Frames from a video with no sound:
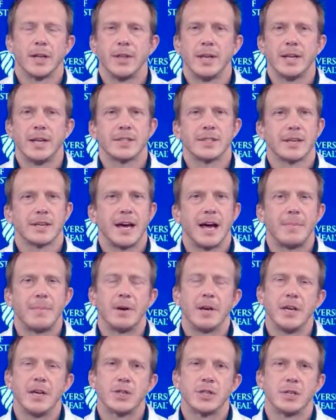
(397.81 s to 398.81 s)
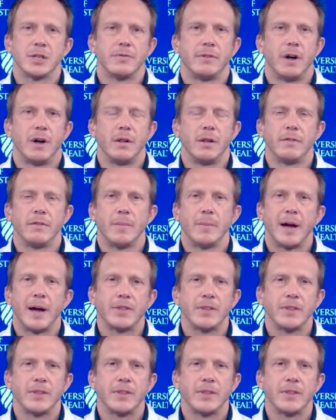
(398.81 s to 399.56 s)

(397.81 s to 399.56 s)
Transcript: I think it's a combination of all of them.